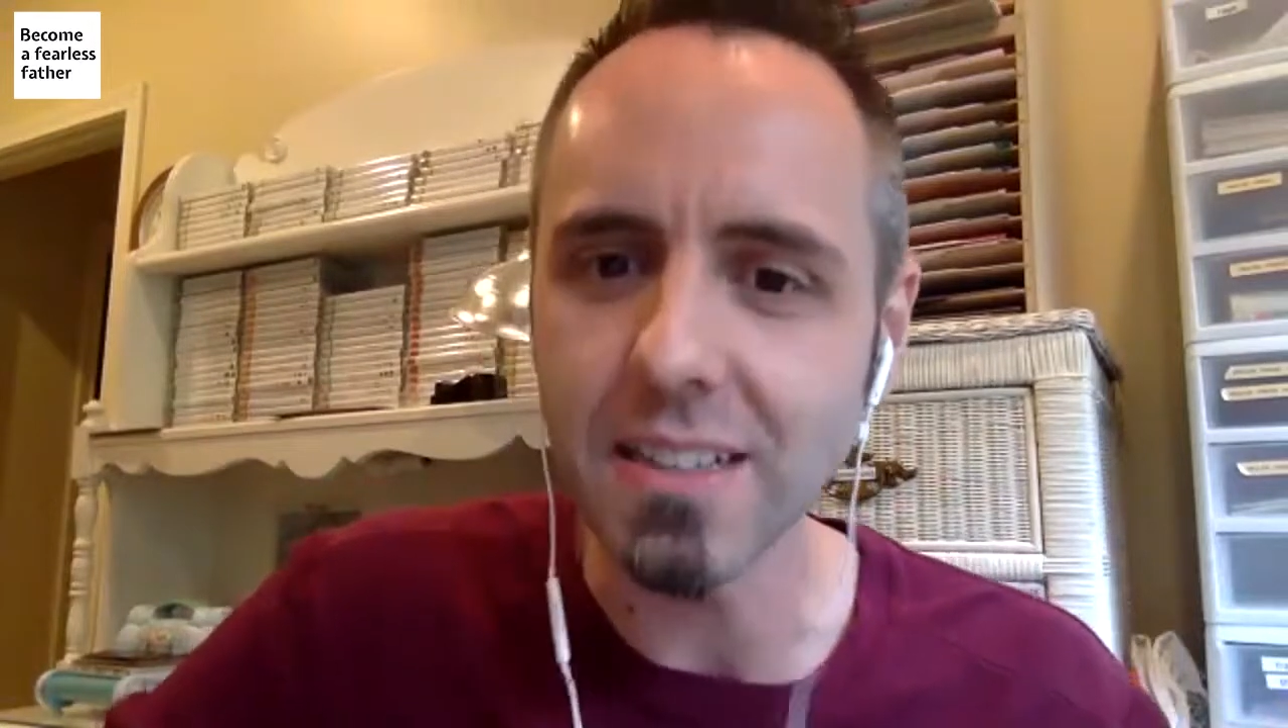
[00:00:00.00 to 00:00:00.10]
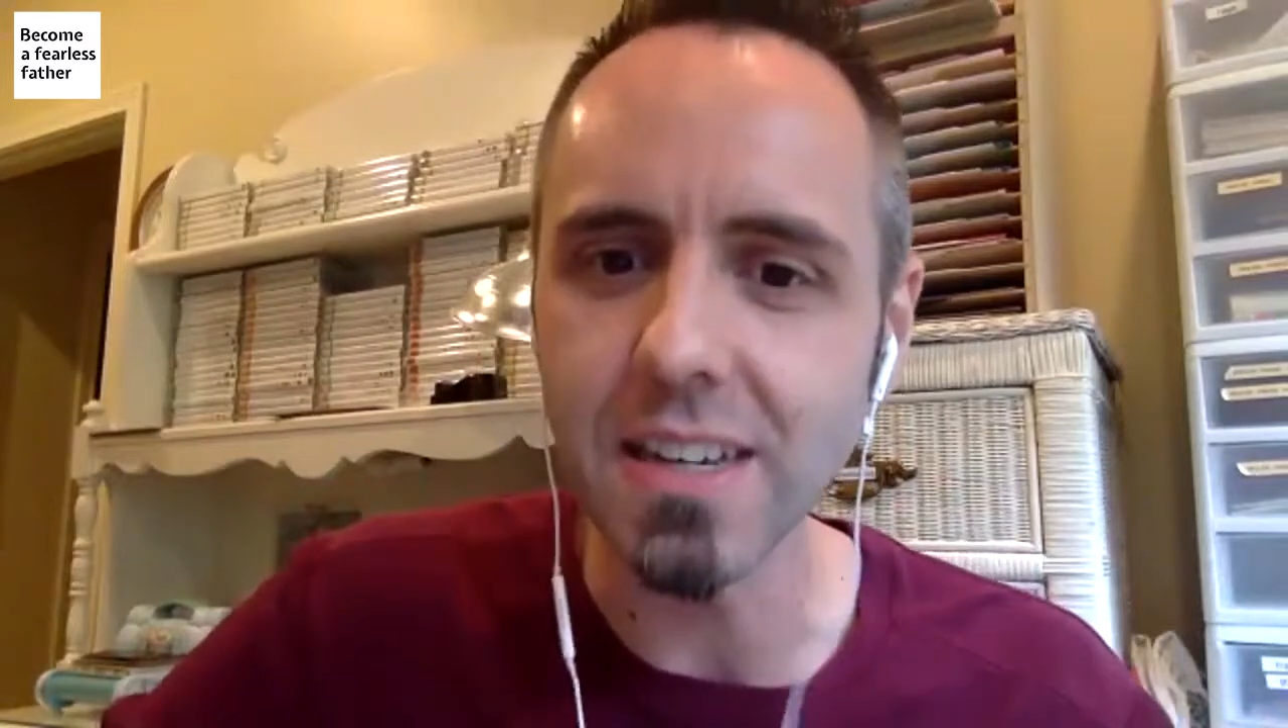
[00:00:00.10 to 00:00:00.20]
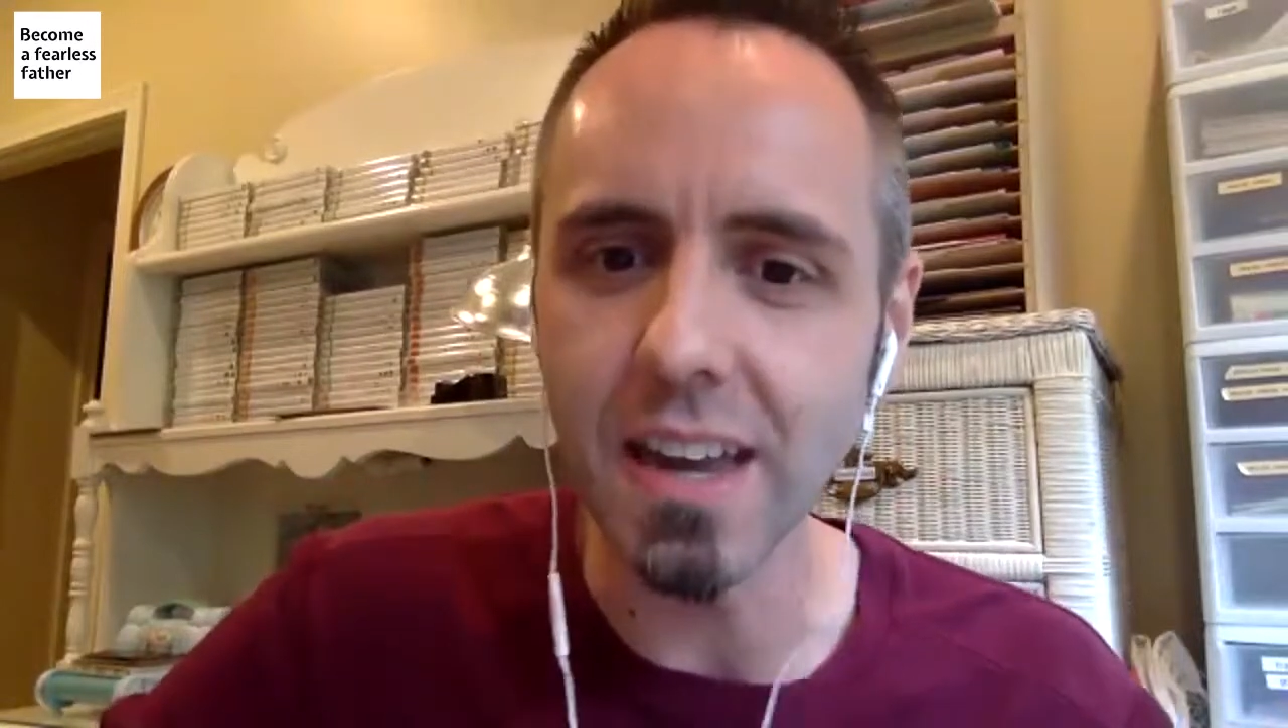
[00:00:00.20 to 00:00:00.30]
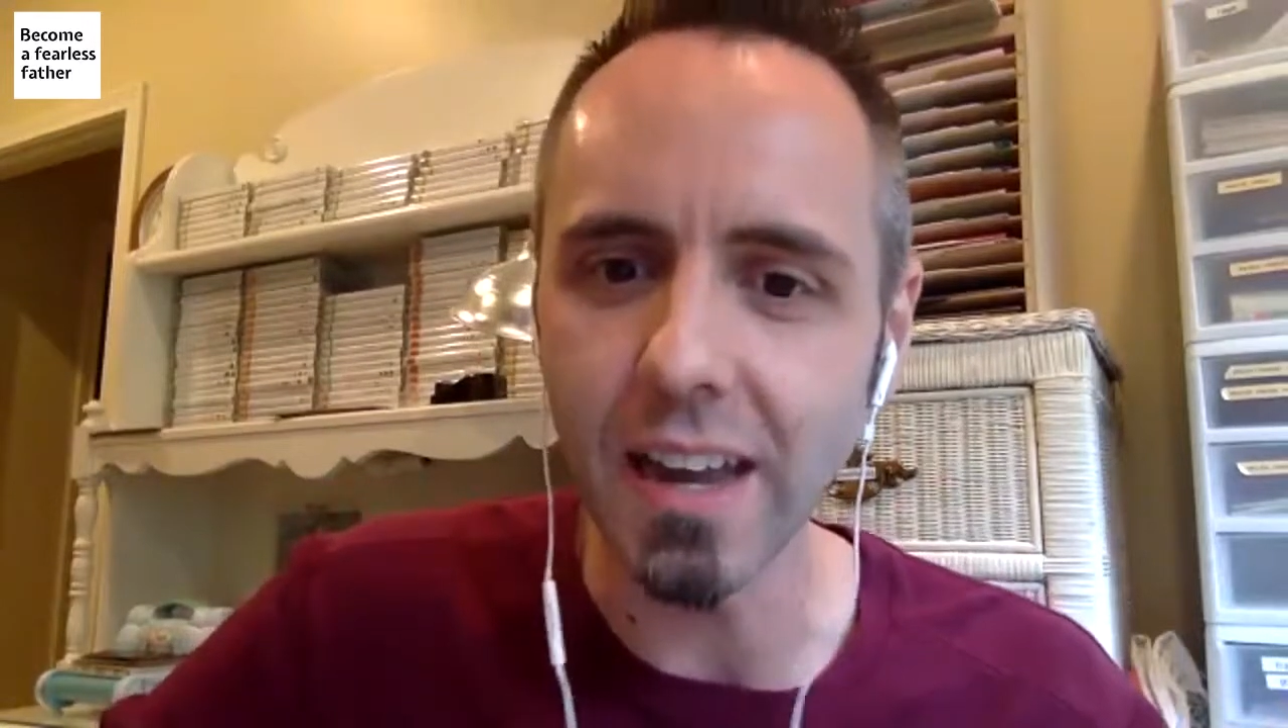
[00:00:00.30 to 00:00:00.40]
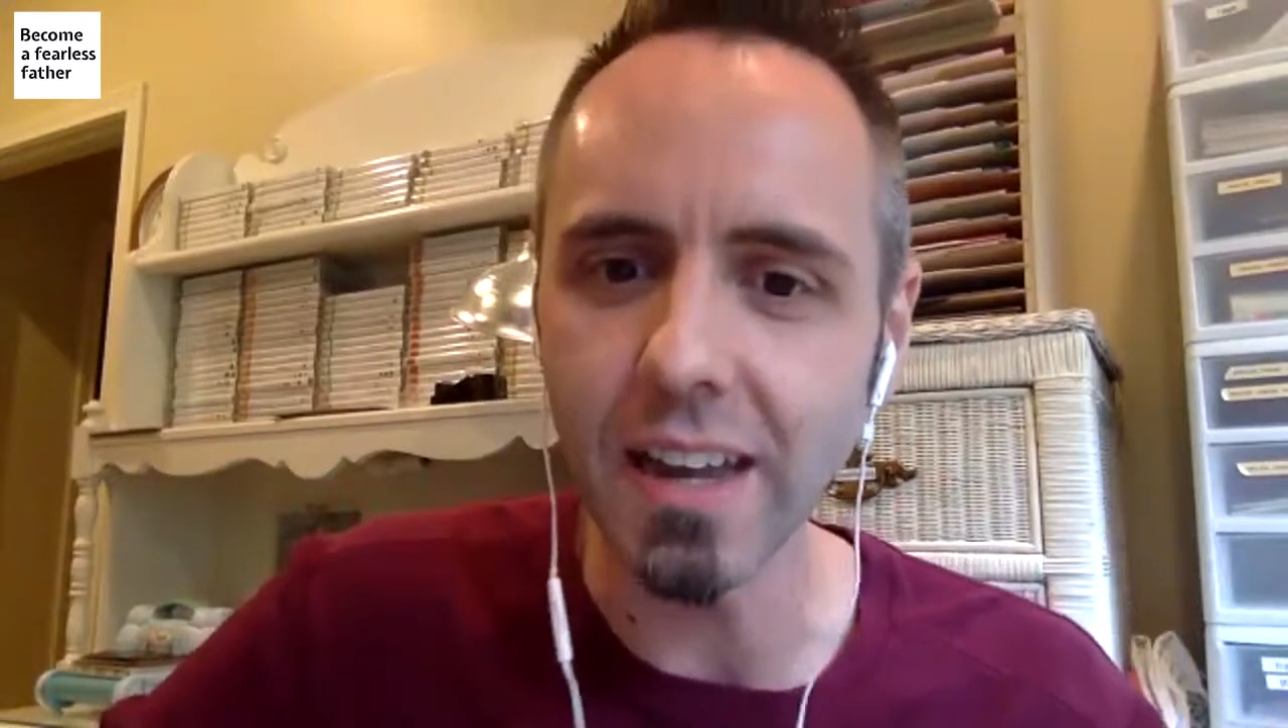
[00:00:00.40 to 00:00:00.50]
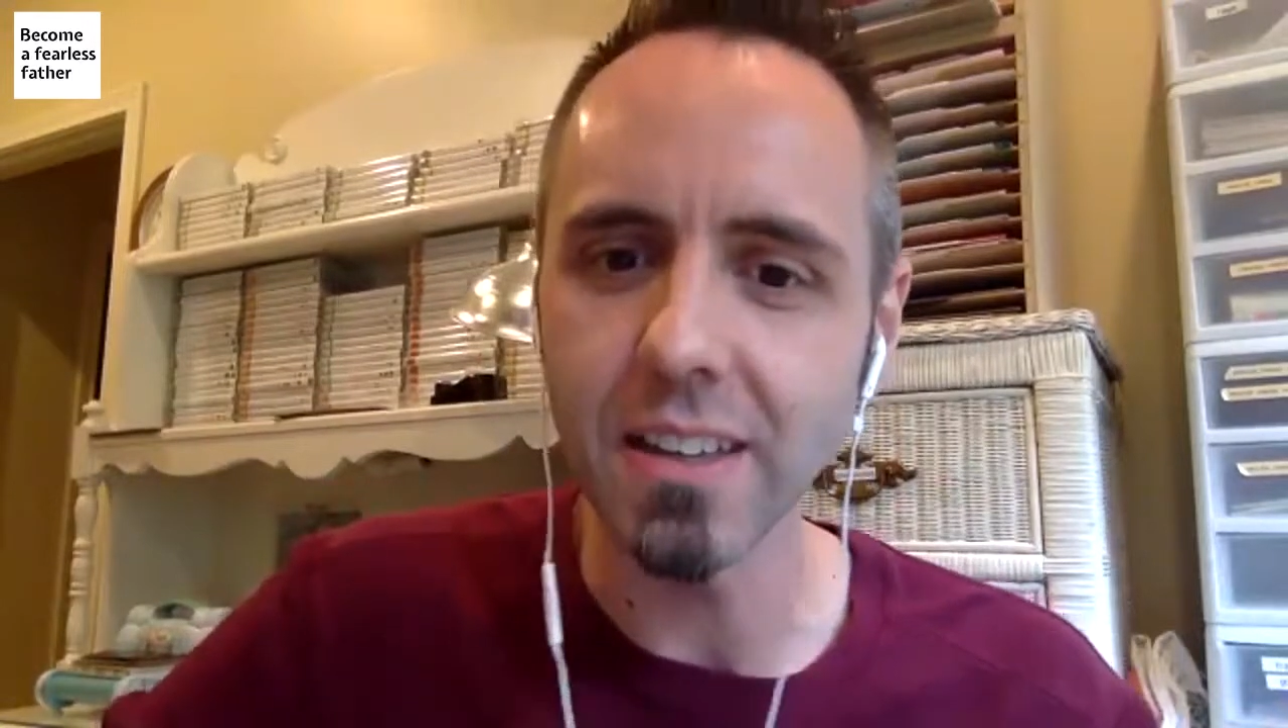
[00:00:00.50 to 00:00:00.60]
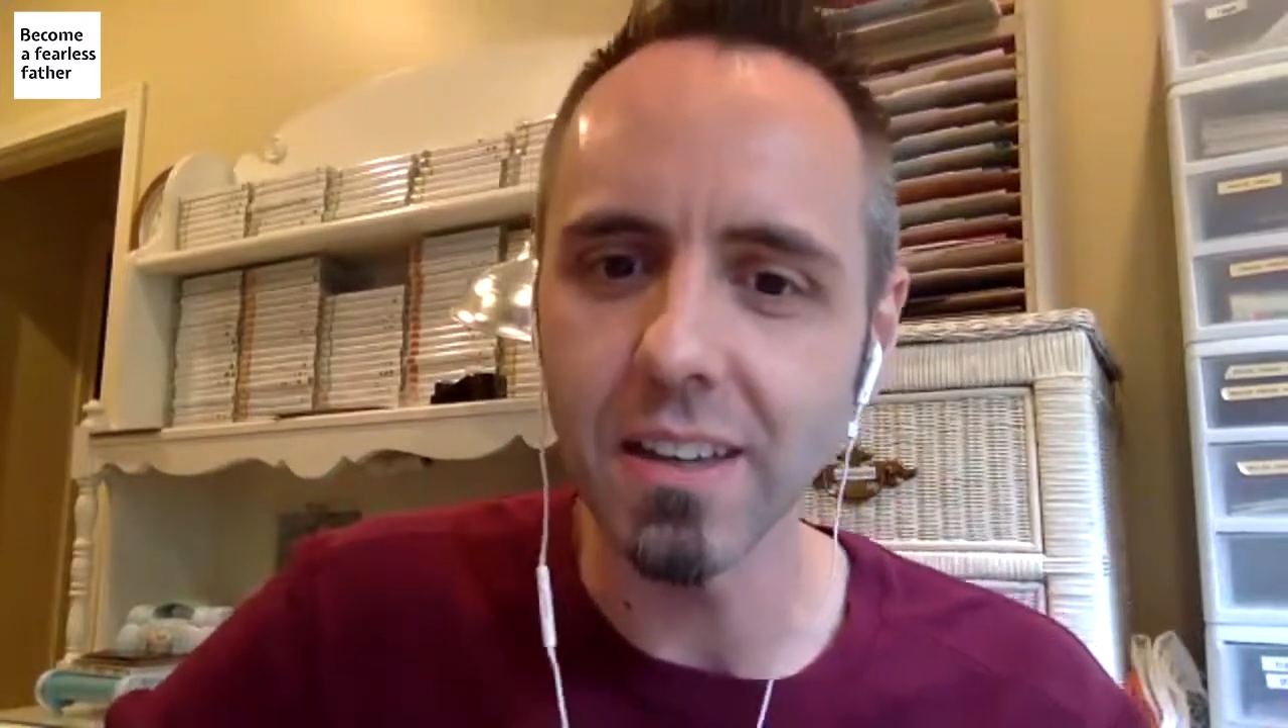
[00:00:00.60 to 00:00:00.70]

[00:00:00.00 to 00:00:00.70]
today.